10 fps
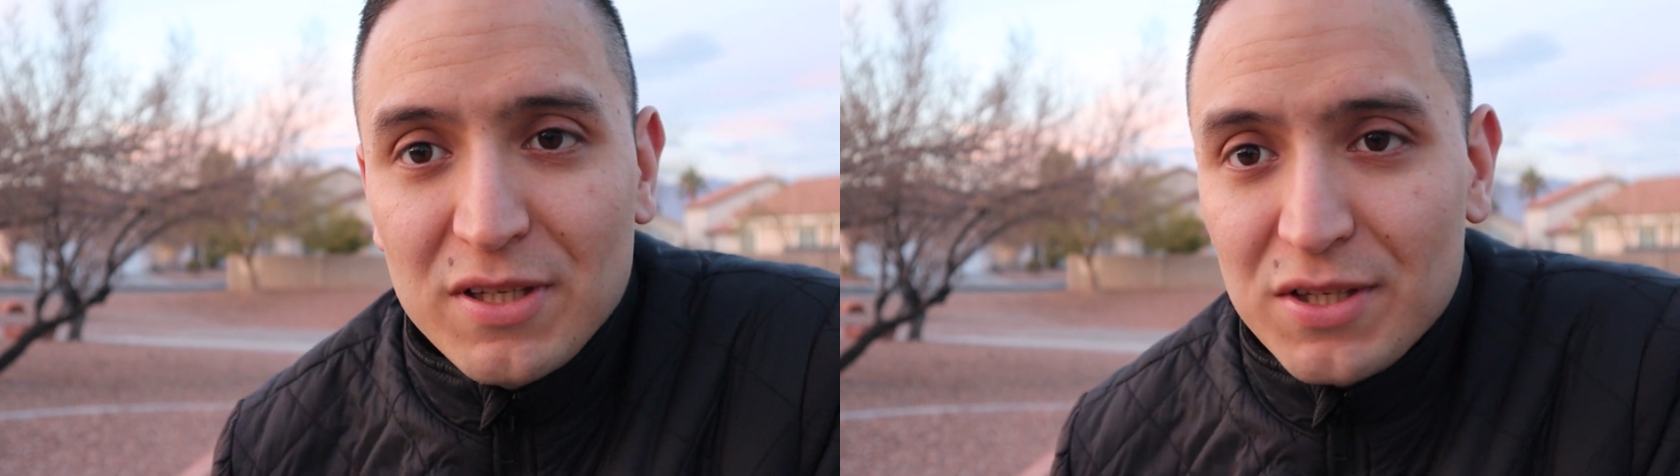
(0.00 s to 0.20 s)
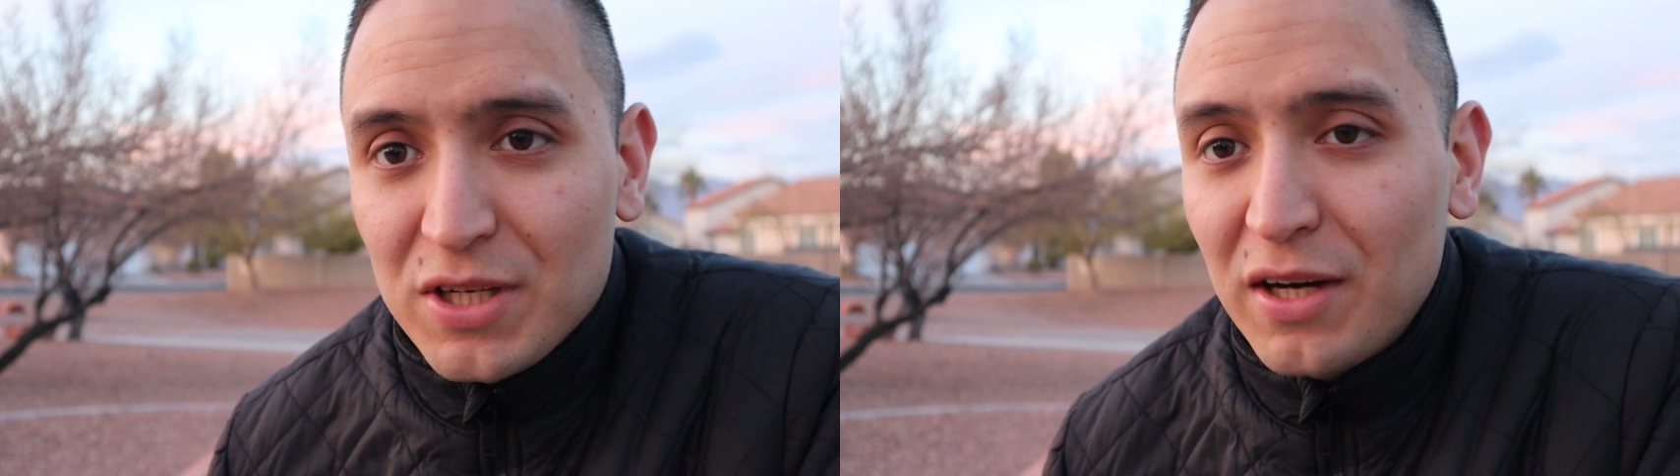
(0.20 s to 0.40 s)

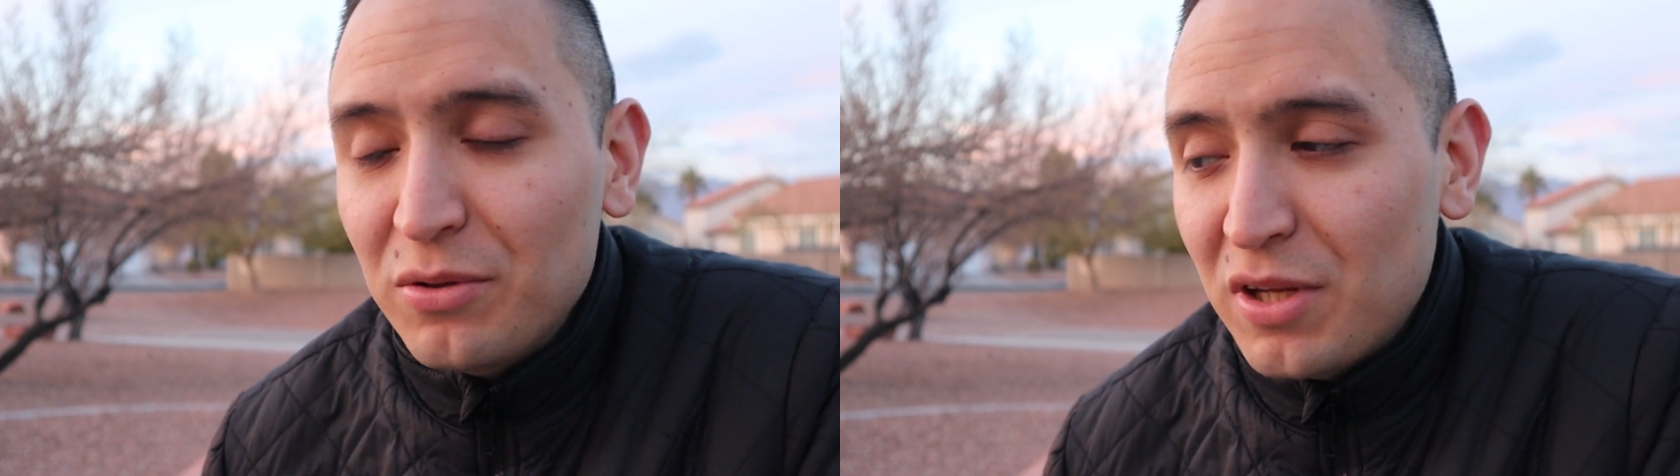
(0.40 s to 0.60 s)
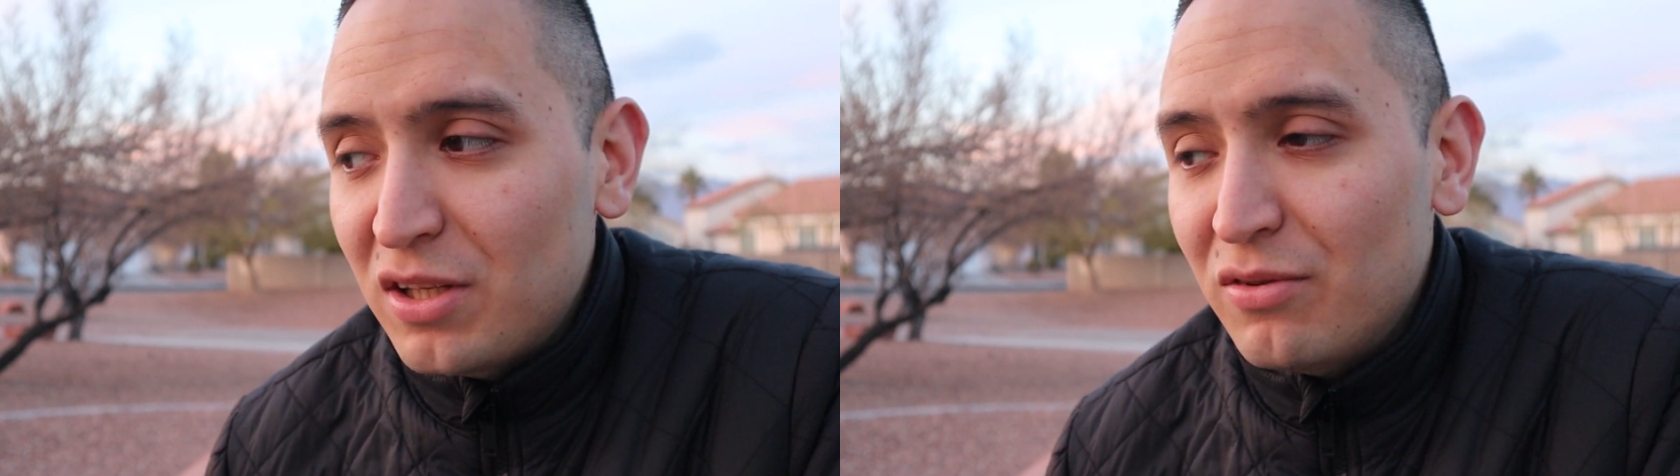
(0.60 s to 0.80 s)
the channel.
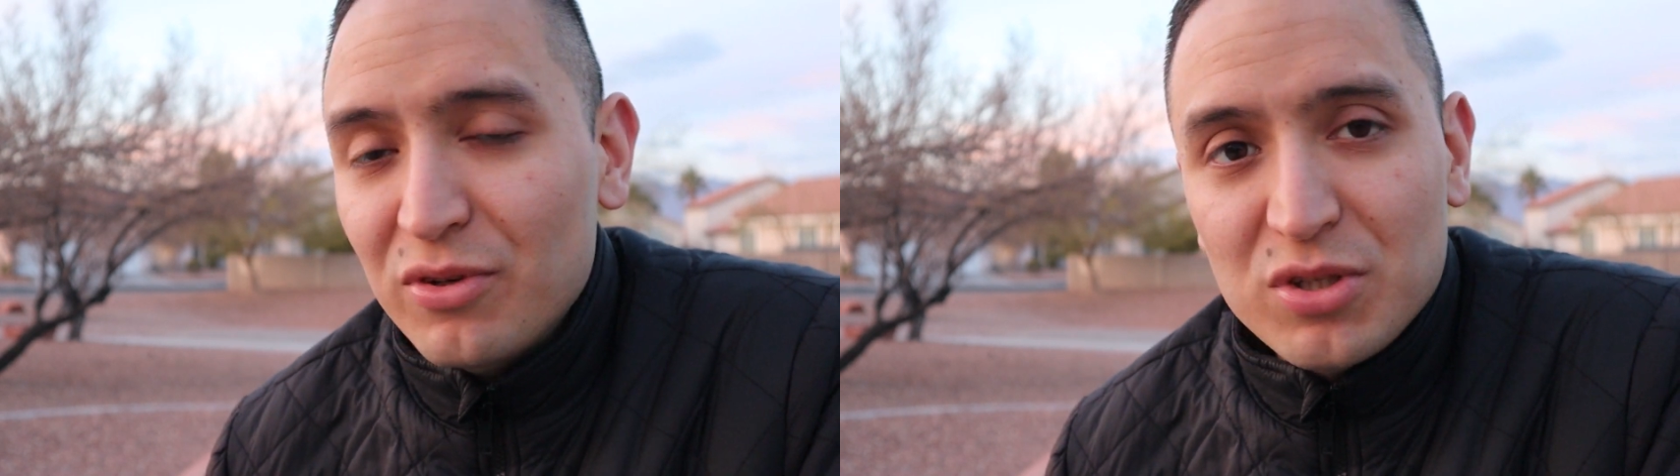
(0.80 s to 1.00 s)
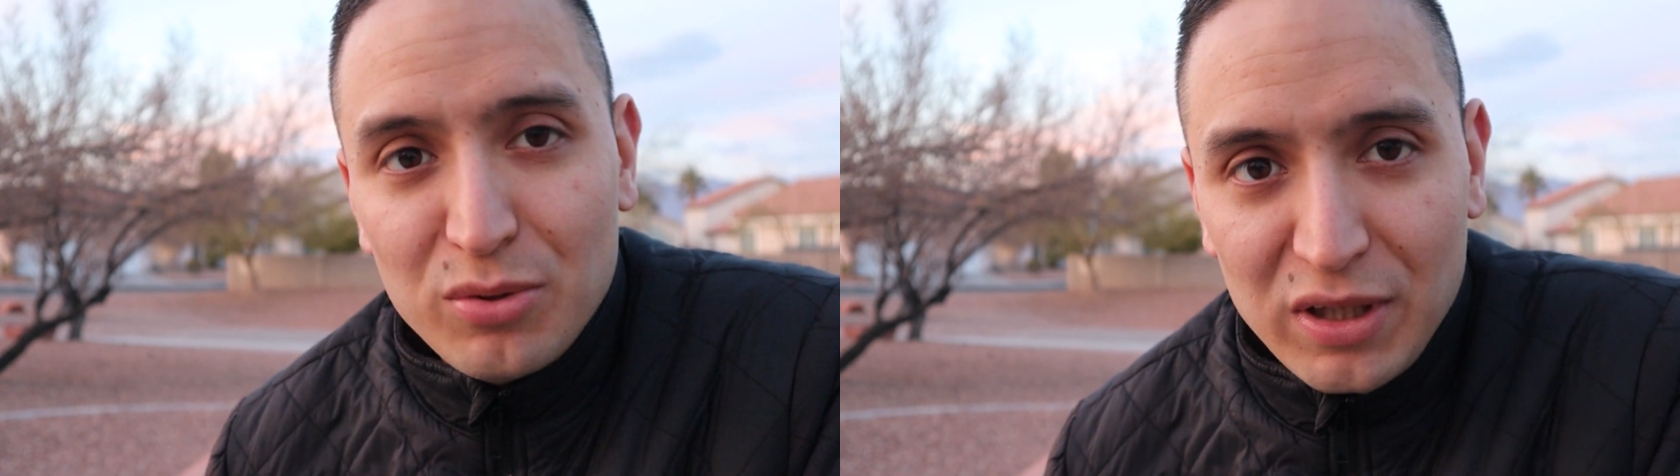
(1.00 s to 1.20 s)
Thank you for
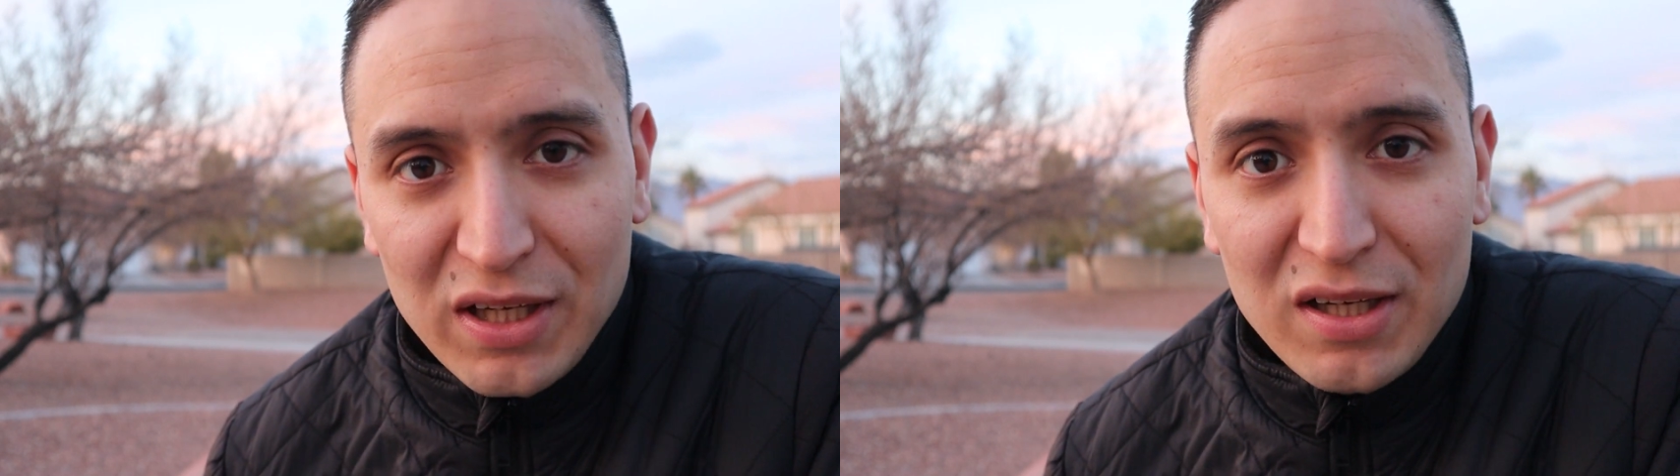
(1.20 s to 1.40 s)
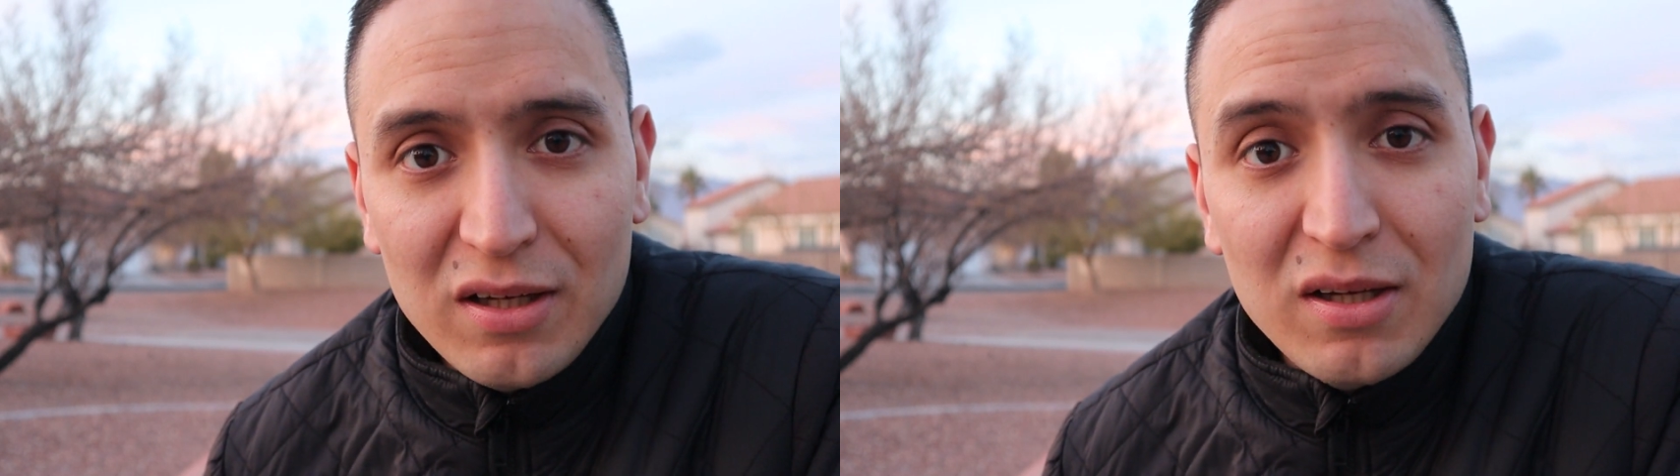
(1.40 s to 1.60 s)
tuning
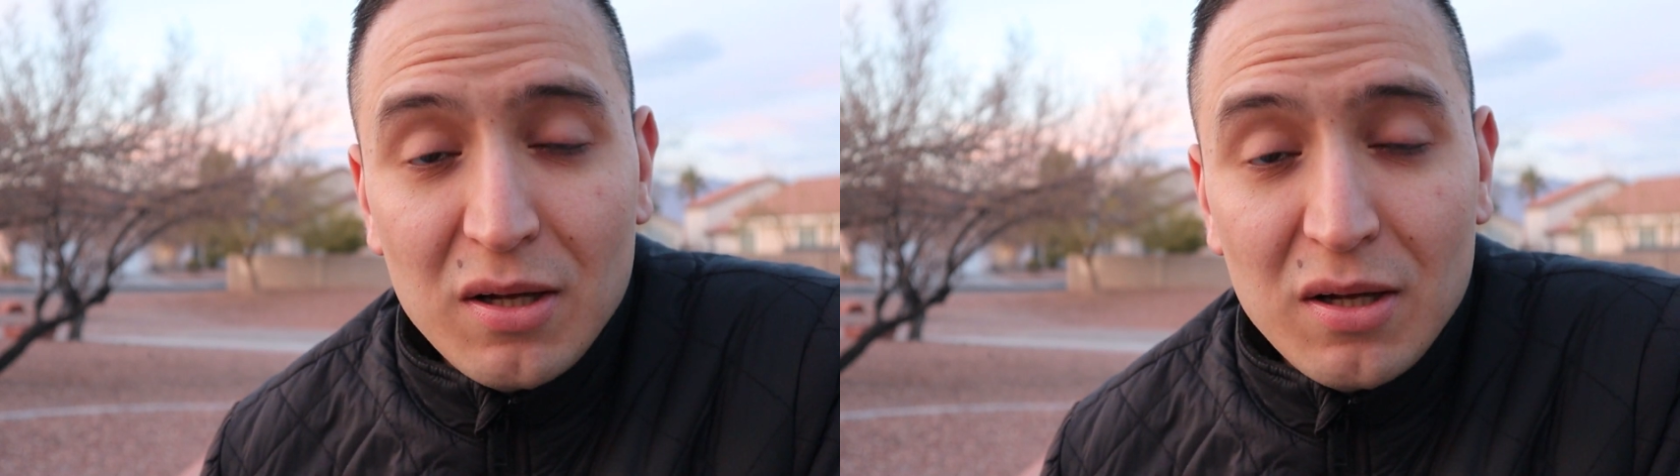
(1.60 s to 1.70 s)
in.